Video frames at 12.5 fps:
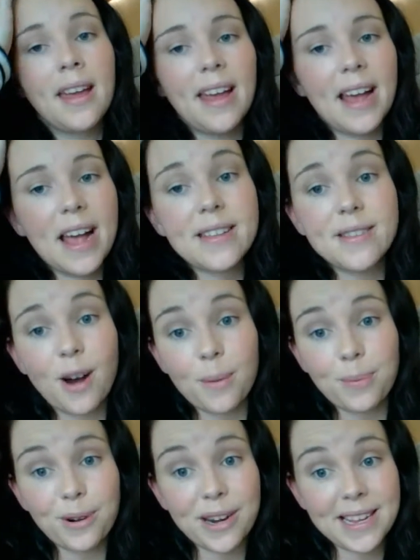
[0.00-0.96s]
it's
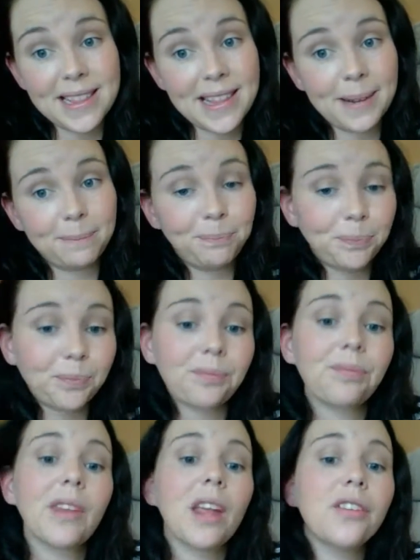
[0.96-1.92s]
not pretty in there.
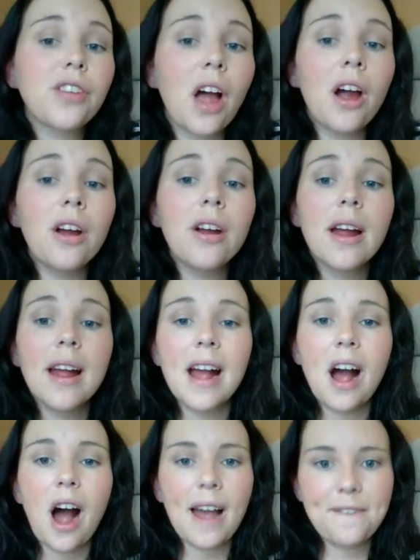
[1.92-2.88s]
So
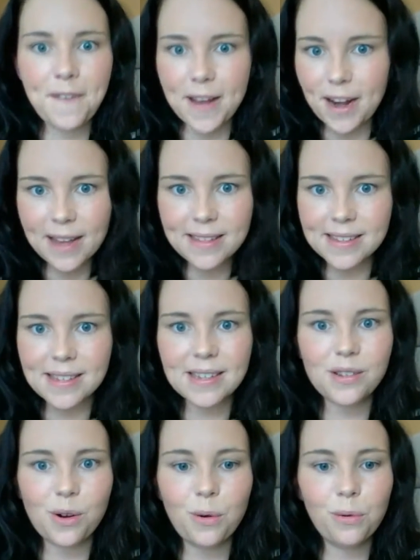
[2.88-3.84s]
I feel like this
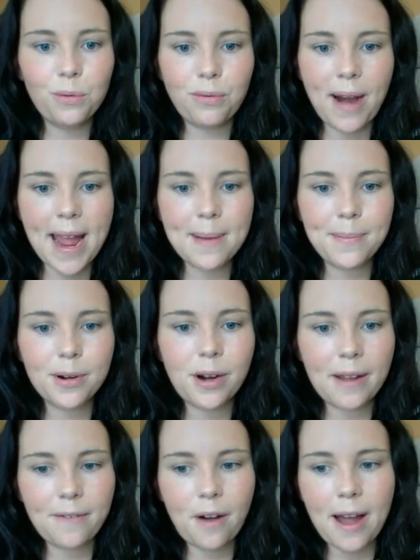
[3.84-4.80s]
is all rambled.
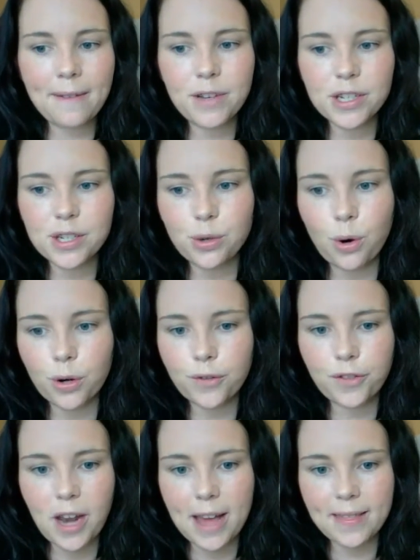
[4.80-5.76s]
I've just talked
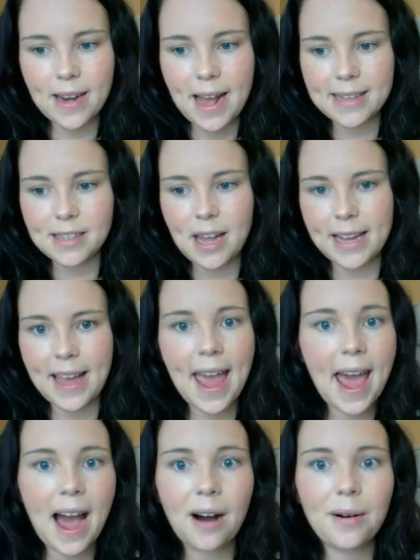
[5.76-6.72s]
for like the last like
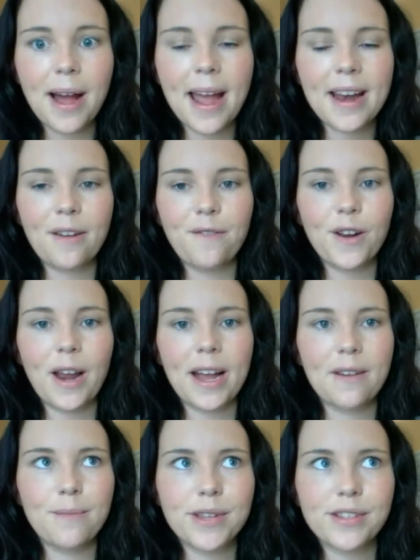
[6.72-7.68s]
hour, and I feel
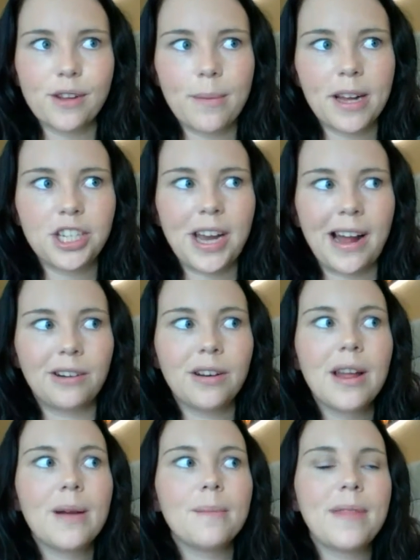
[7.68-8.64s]
like I missed so much out.
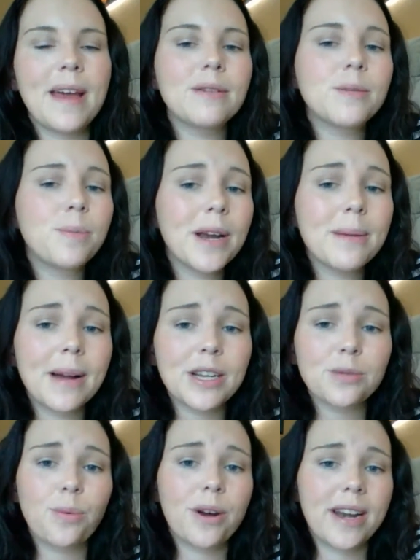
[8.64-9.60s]
That was pretty
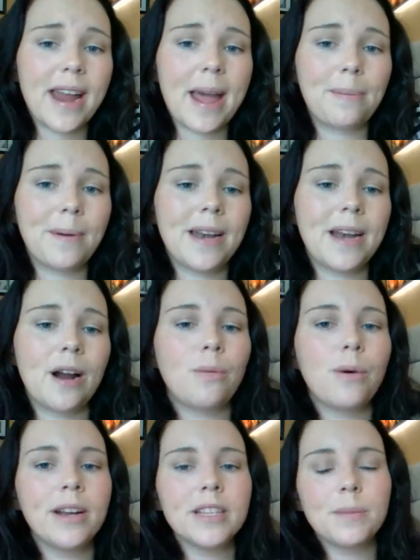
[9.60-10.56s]
much what had happened, and I
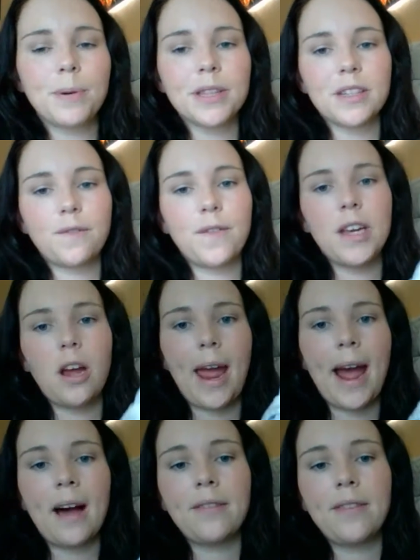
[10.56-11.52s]
wanted to put this video out